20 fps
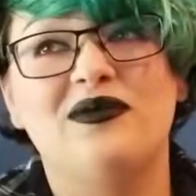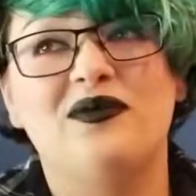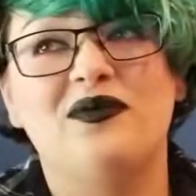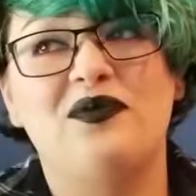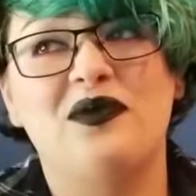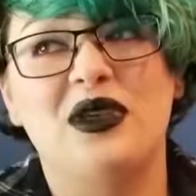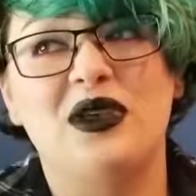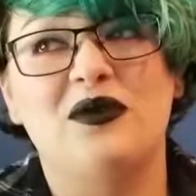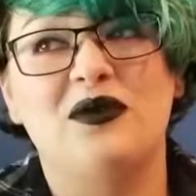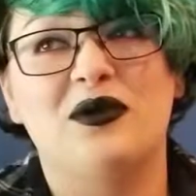
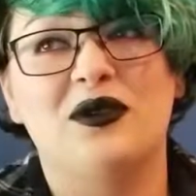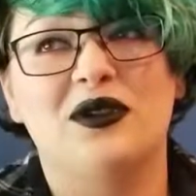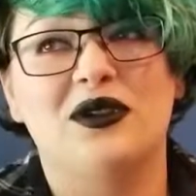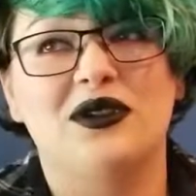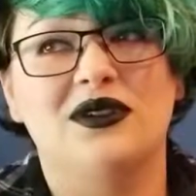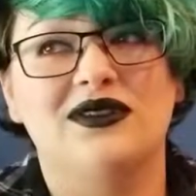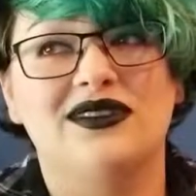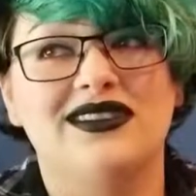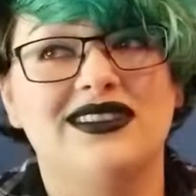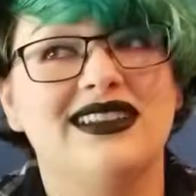
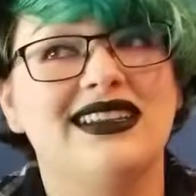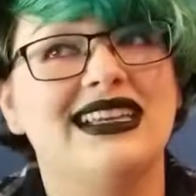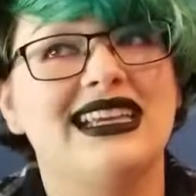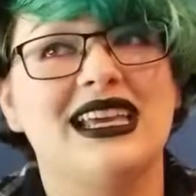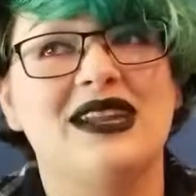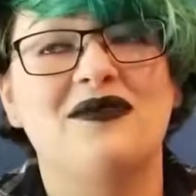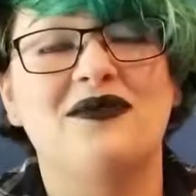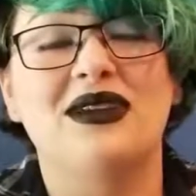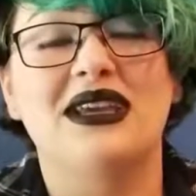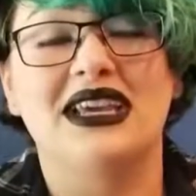people
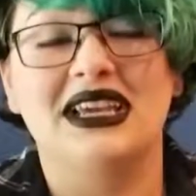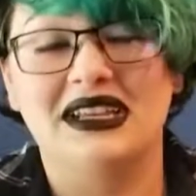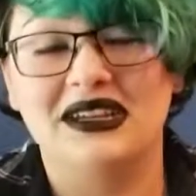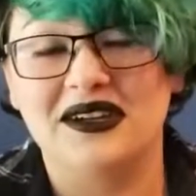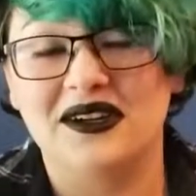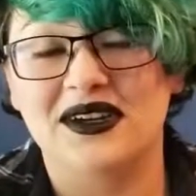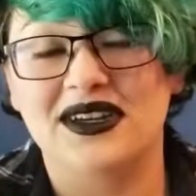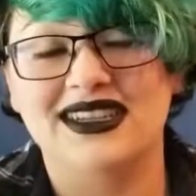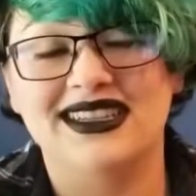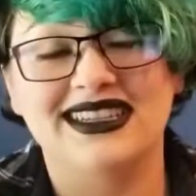can be
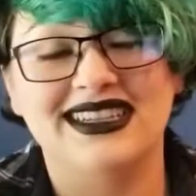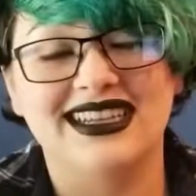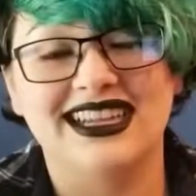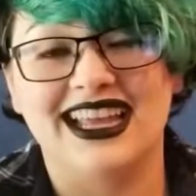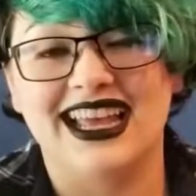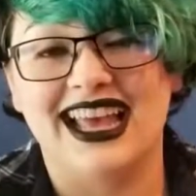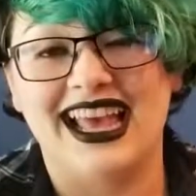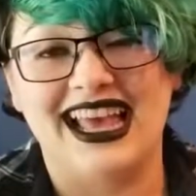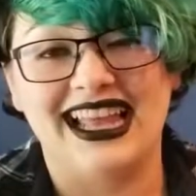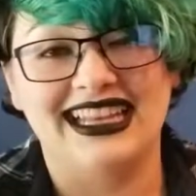ignorant
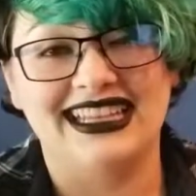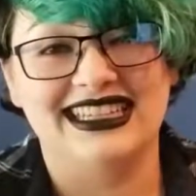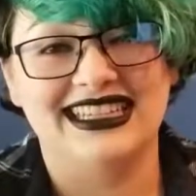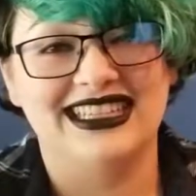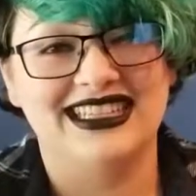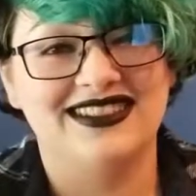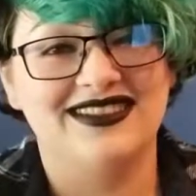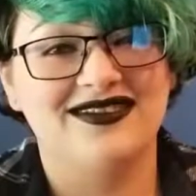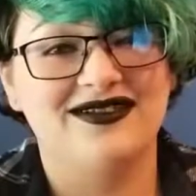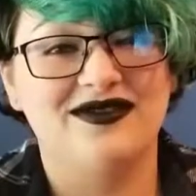and
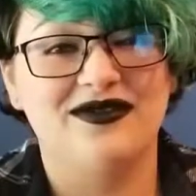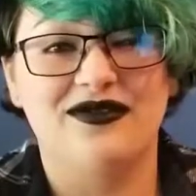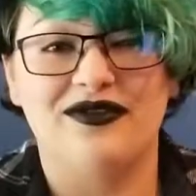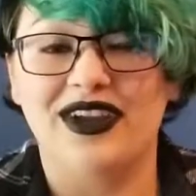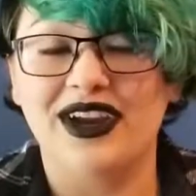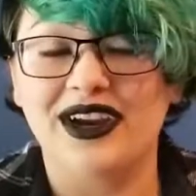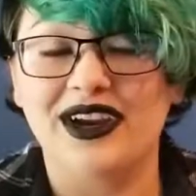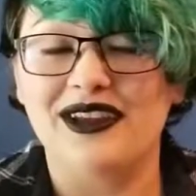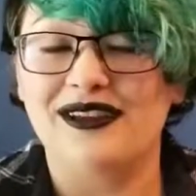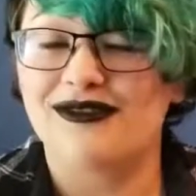
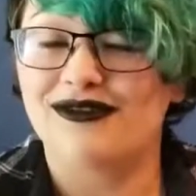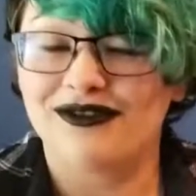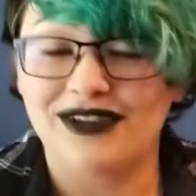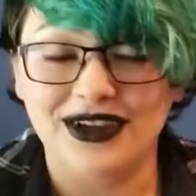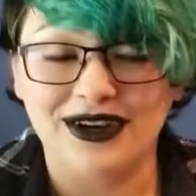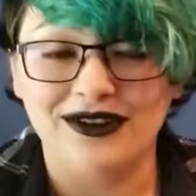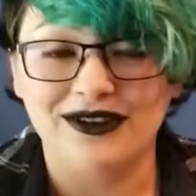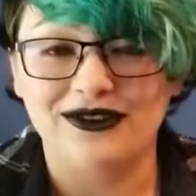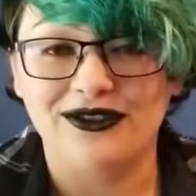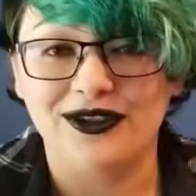very
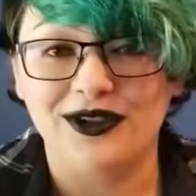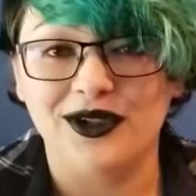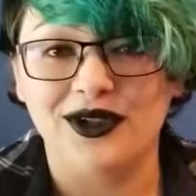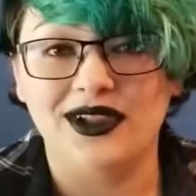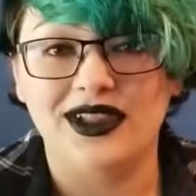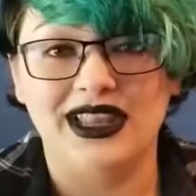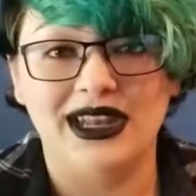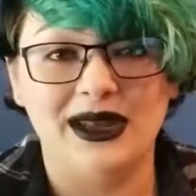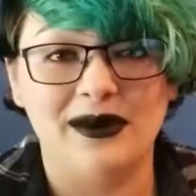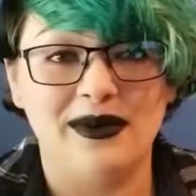fearful,
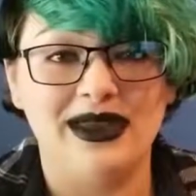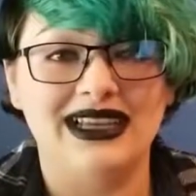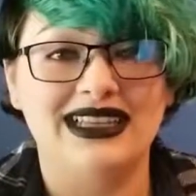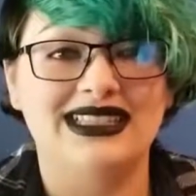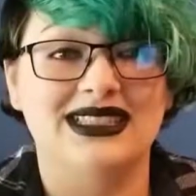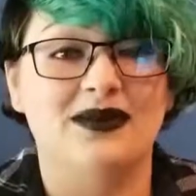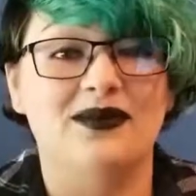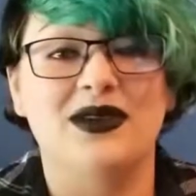and it makes some